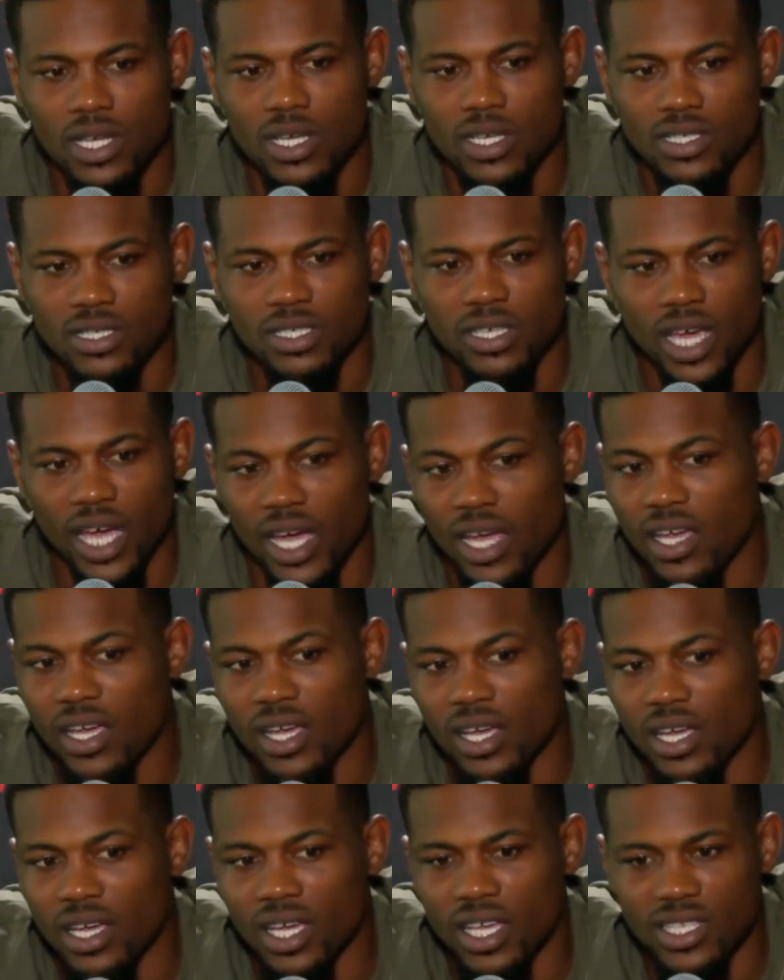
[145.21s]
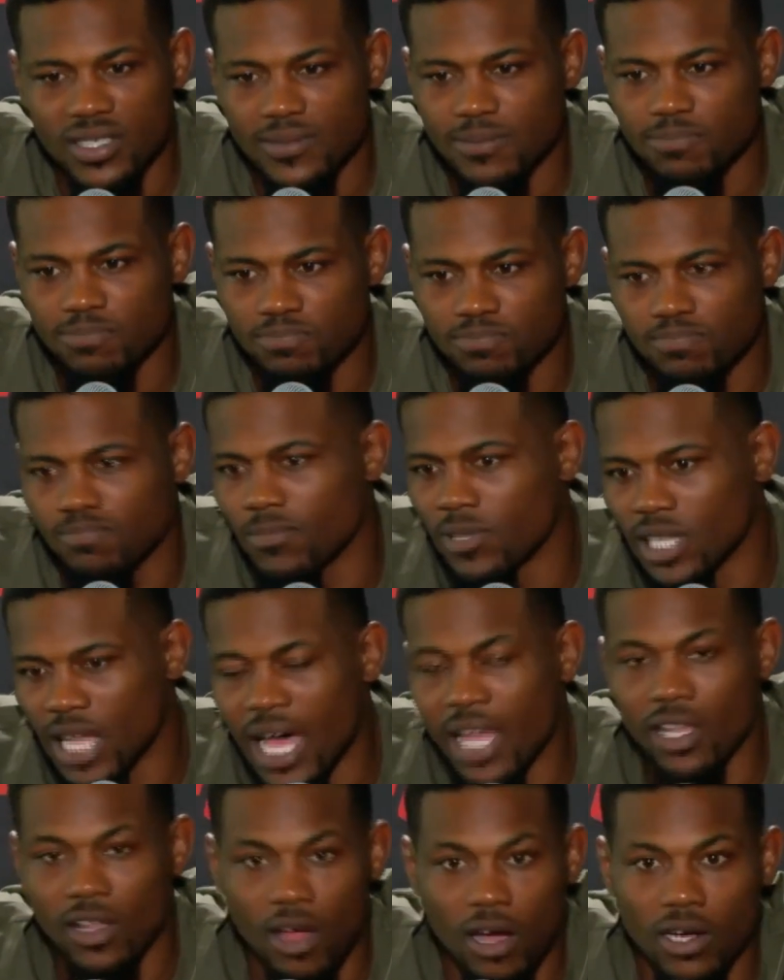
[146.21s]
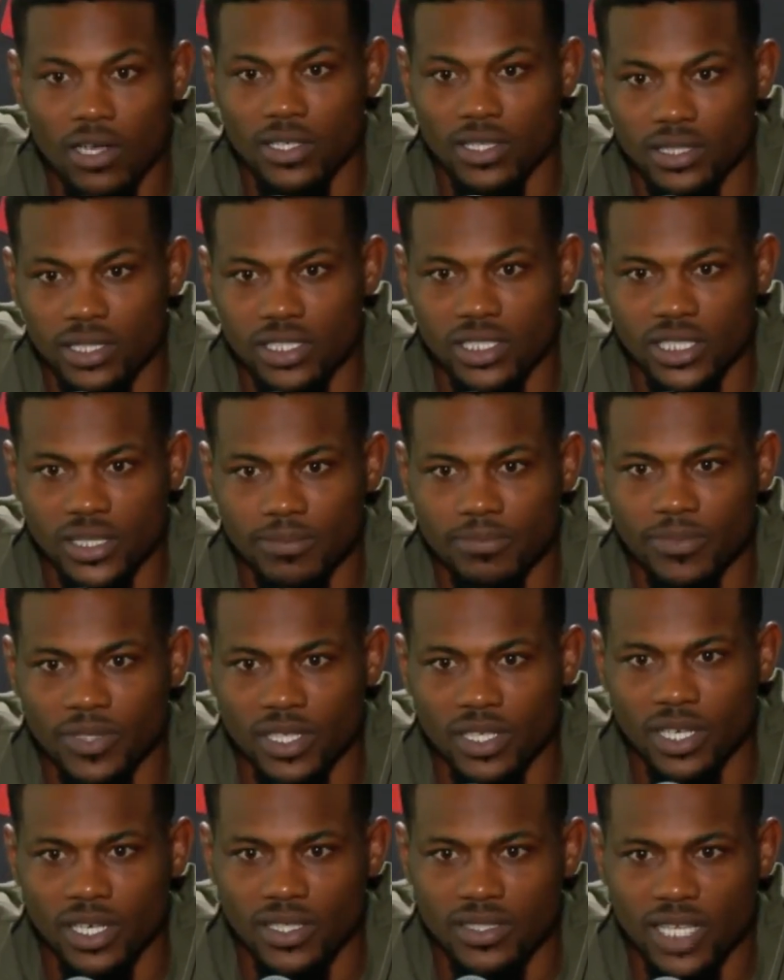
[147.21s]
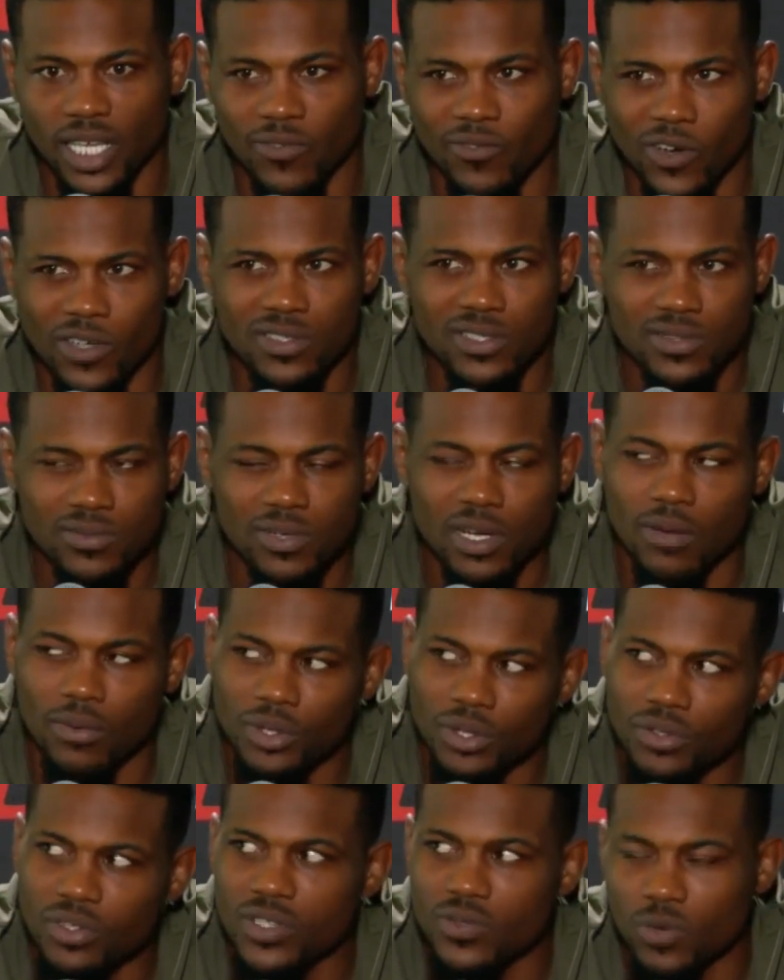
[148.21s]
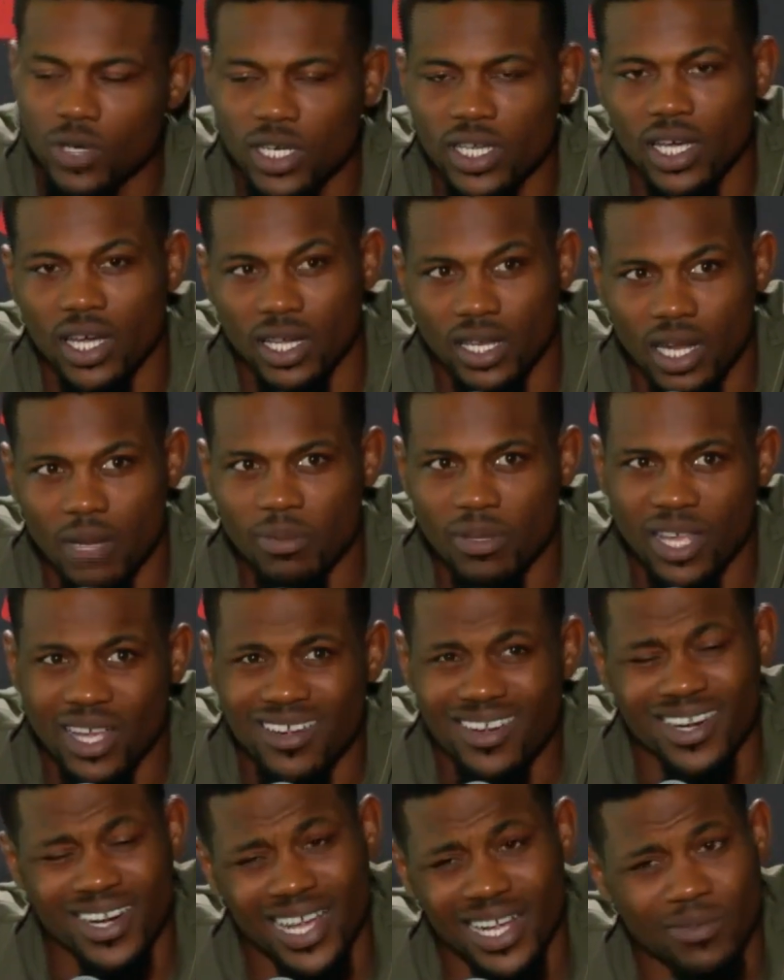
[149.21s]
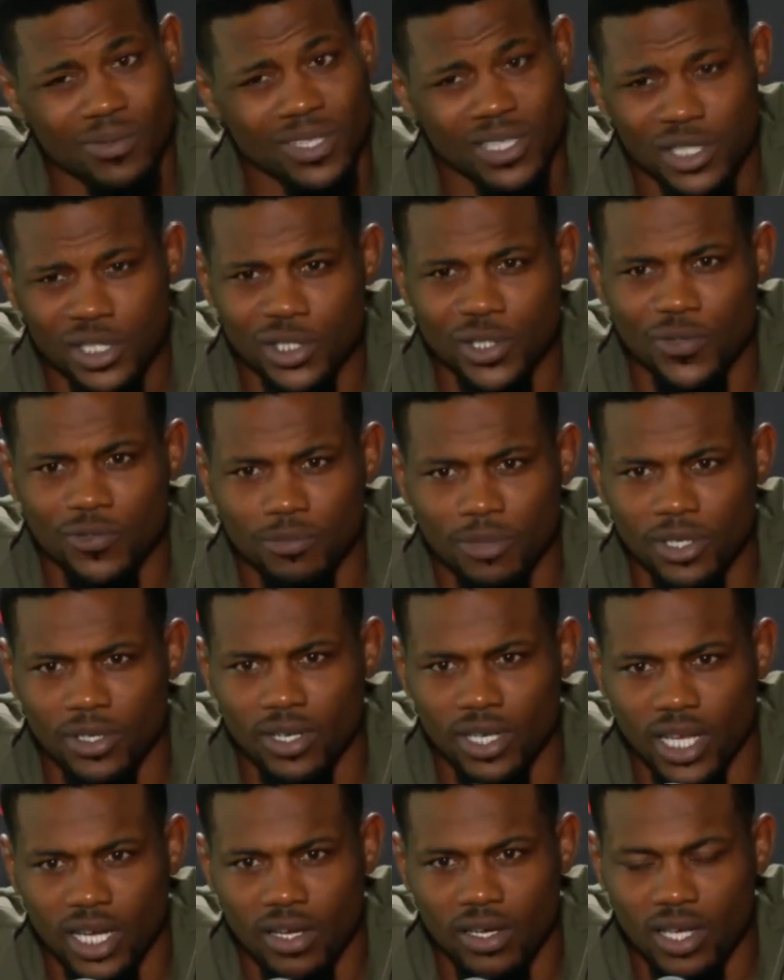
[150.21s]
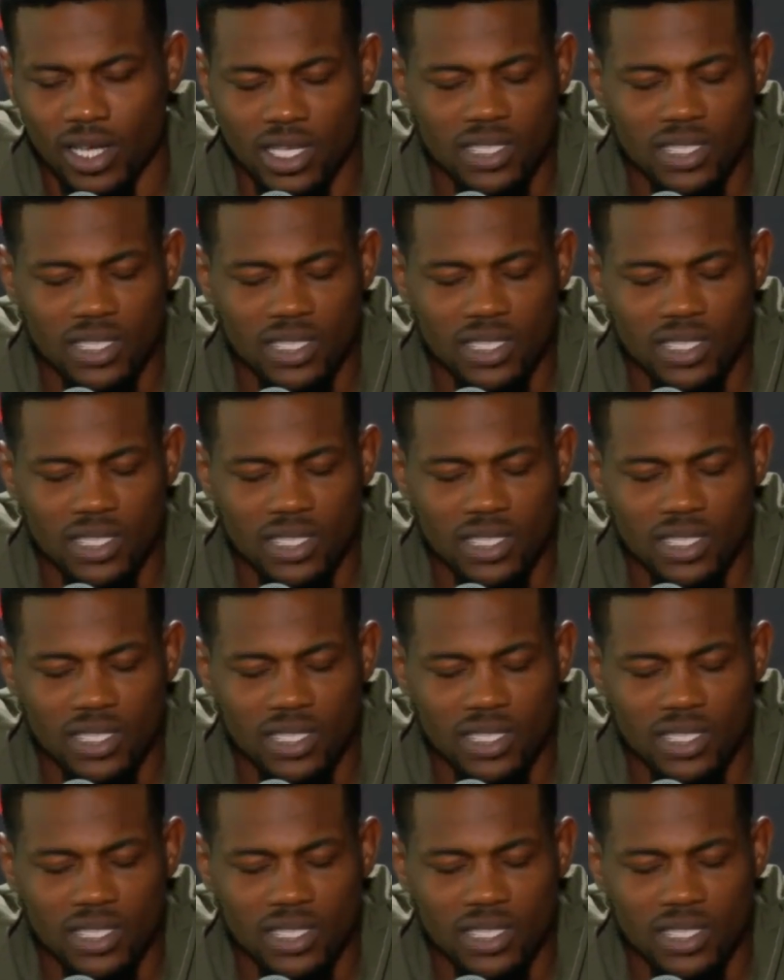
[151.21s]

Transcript: So, yeah, it's a lot longer in the gym. You know, it's like versus where I would do this workout and I'd be like, all right, I can really chill from here on out.